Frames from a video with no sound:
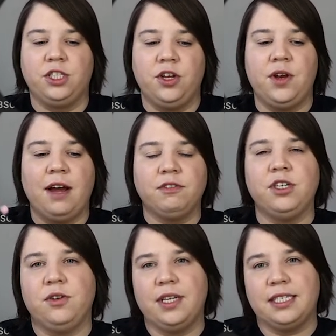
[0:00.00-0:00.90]
So you'd have to
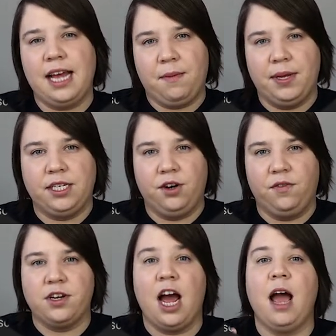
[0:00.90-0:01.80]
do this segmented
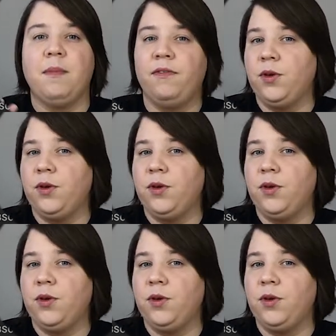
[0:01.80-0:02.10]
over time if